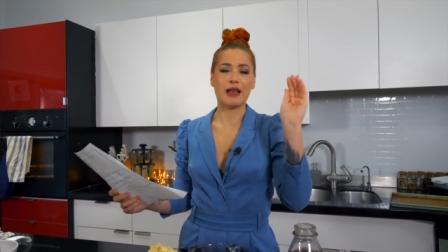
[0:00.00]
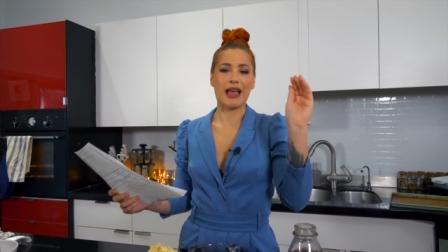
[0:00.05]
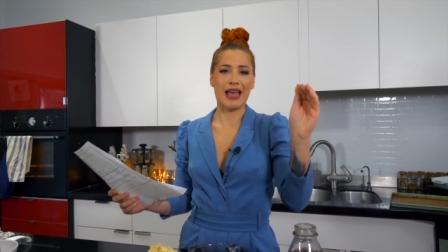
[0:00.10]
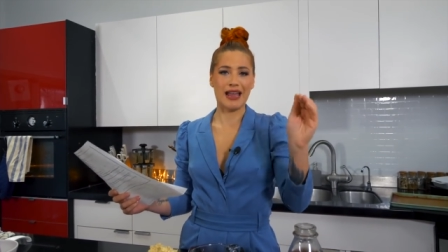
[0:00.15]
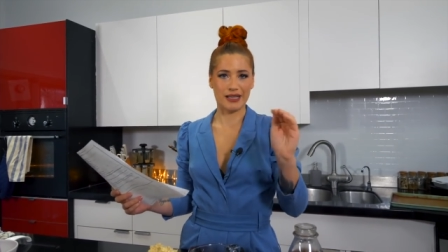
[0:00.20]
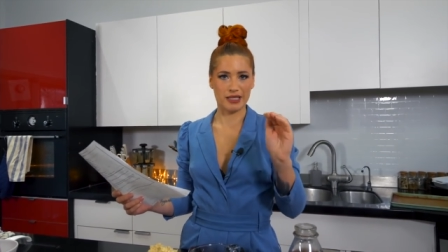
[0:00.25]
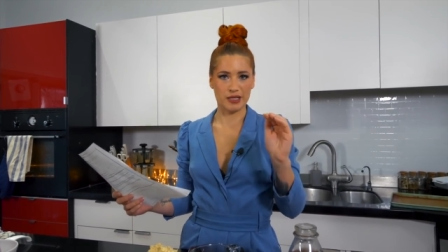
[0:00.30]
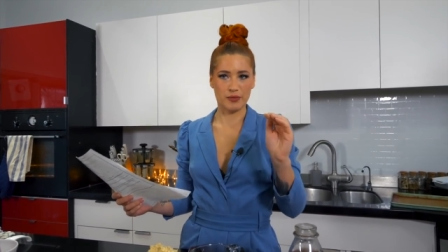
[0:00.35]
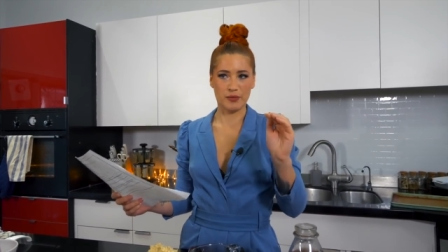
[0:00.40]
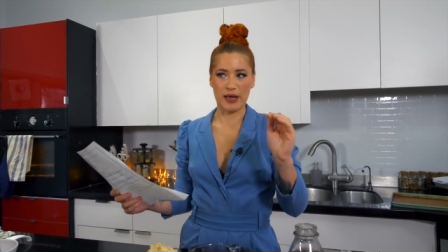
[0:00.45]
at
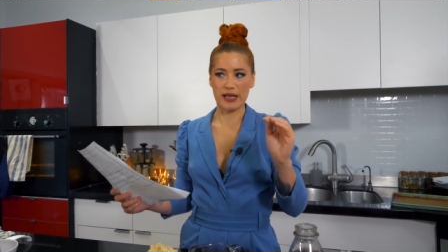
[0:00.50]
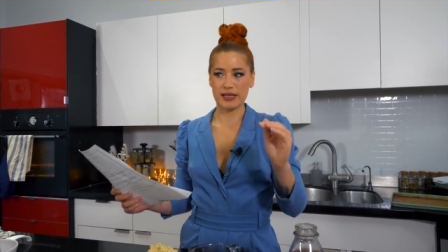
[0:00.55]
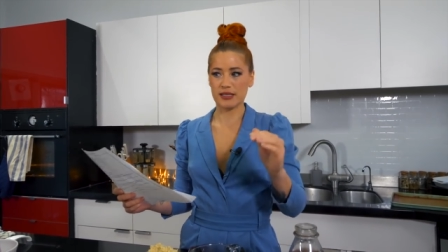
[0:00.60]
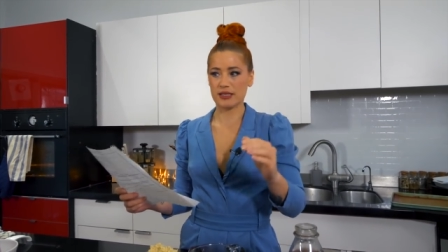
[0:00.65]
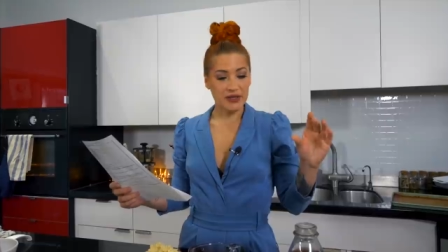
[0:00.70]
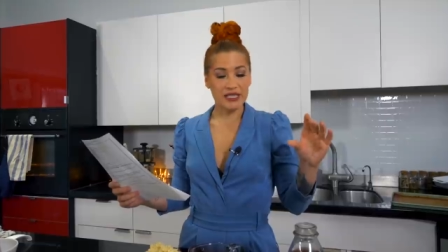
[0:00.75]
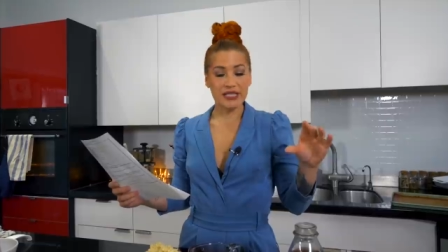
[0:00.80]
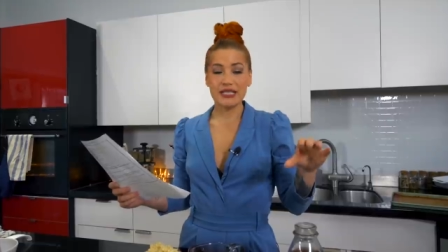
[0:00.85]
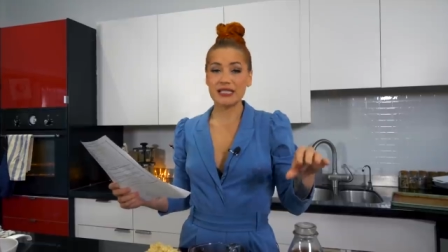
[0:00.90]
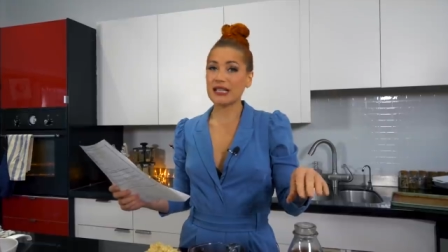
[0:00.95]
its
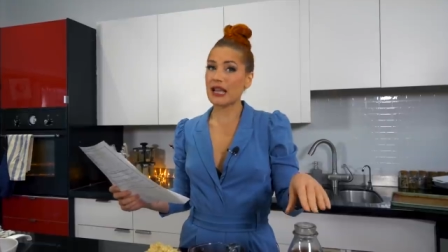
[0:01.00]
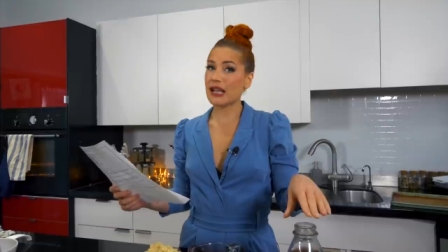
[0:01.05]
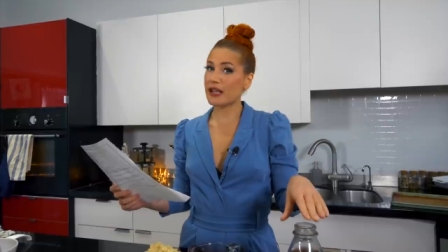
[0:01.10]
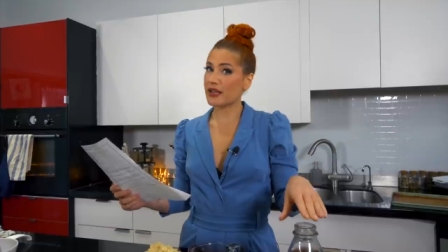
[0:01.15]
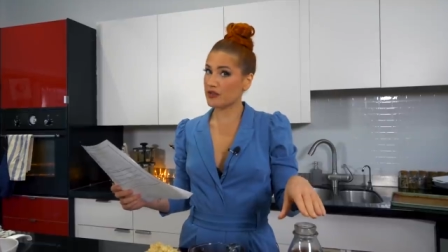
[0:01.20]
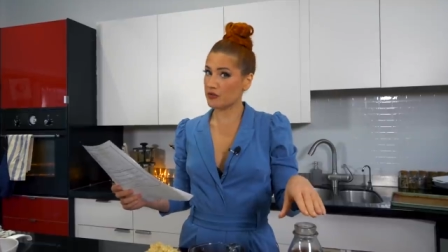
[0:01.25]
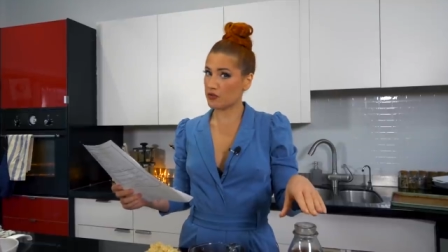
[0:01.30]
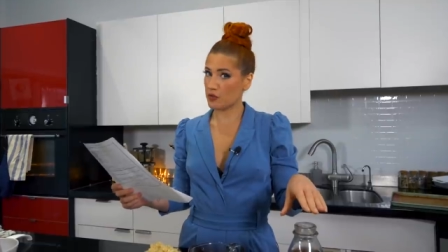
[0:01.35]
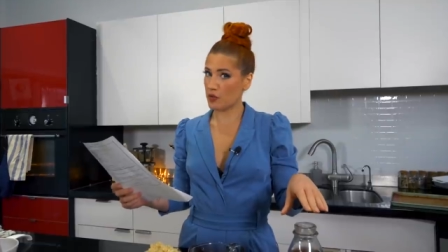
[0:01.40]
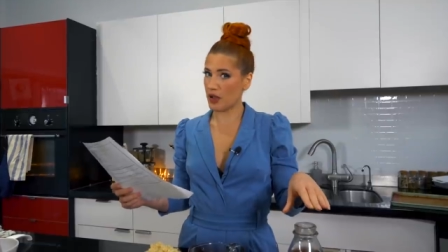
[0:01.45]
best. The
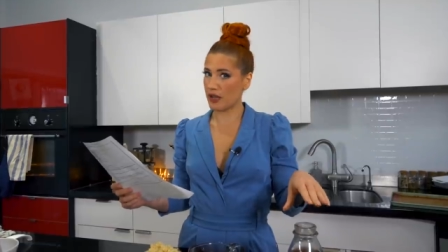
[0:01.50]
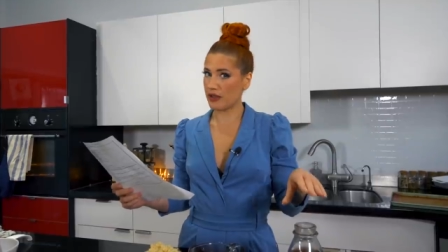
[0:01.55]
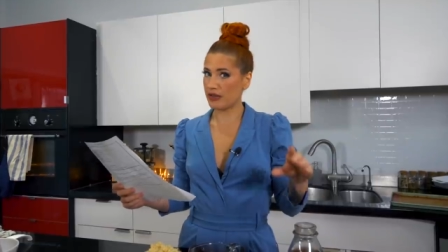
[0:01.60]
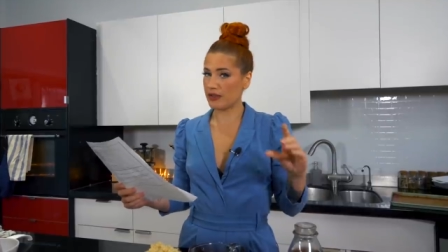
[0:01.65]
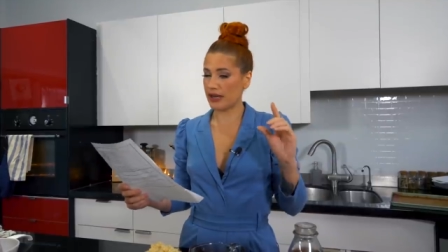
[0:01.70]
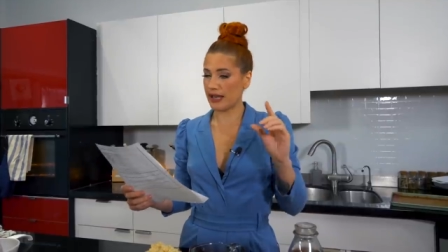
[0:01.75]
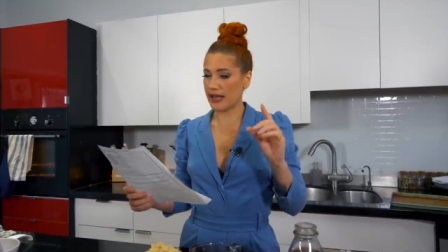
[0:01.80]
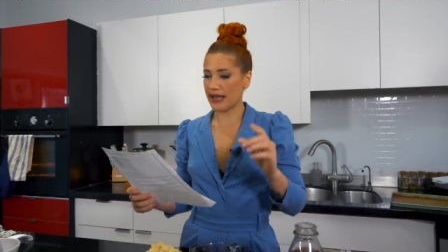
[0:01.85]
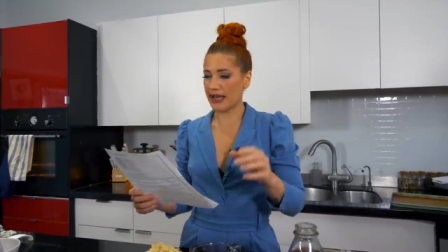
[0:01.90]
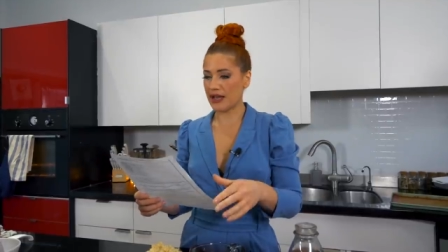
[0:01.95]
second one
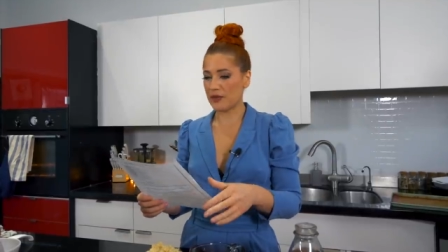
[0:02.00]
that I